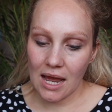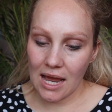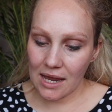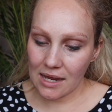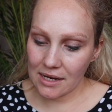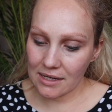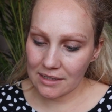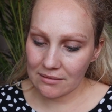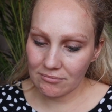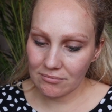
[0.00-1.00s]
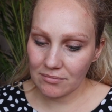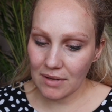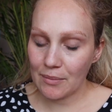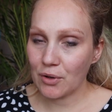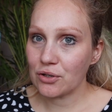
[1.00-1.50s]
I
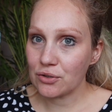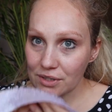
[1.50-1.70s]
am going to do